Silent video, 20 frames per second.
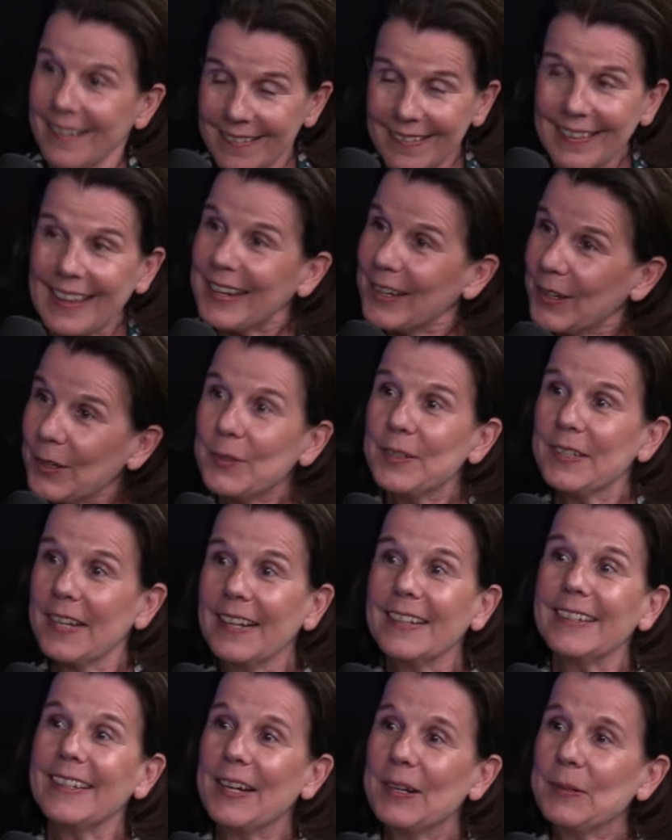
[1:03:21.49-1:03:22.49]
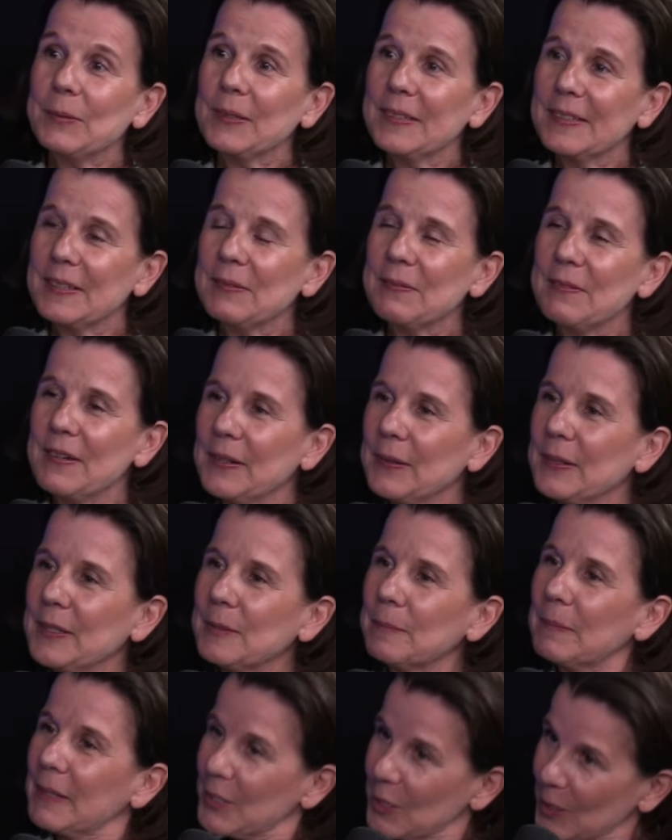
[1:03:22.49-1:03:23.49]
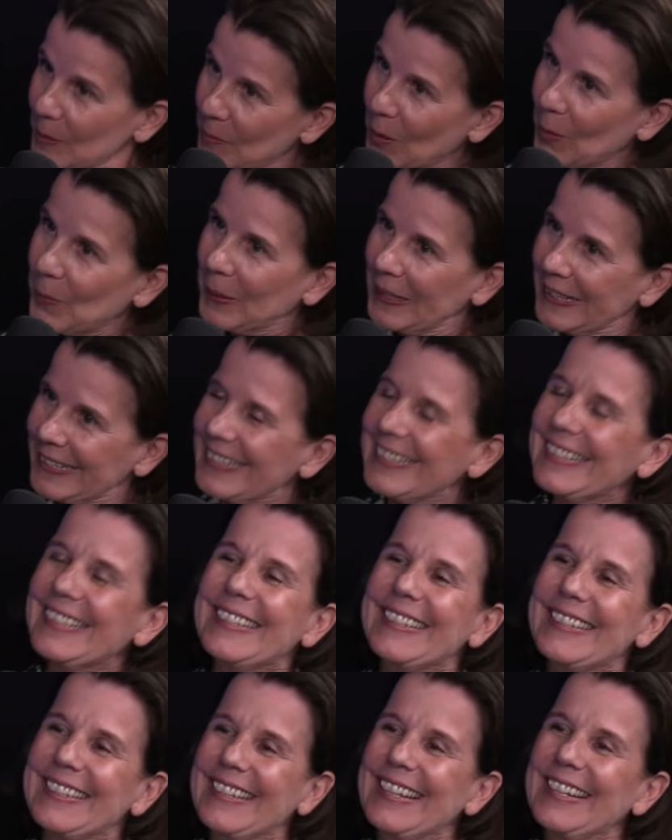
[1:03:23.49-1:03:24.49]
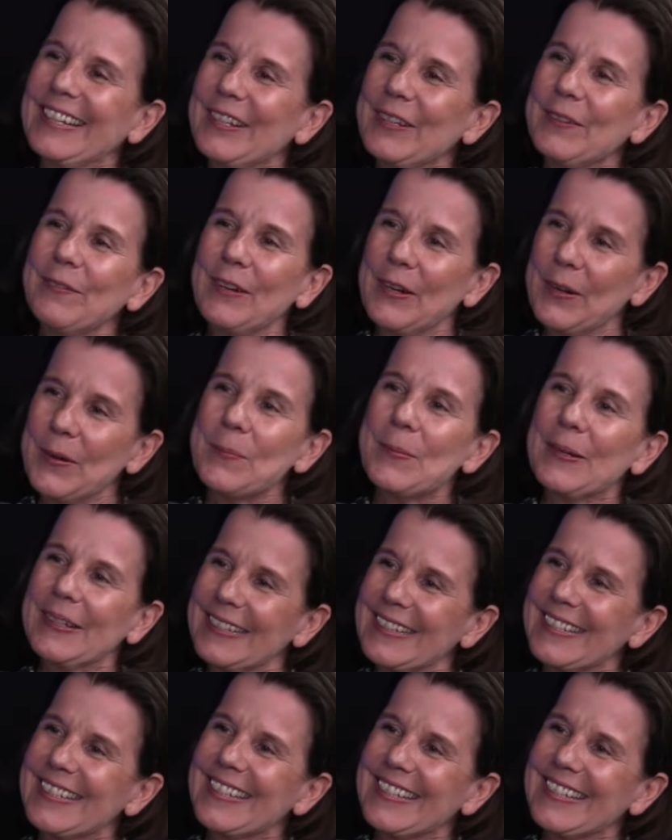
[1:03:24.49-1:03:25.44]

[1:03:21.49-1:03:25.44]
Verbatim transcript: Thank you, Tanya. It was a very special moment. Thank you very much.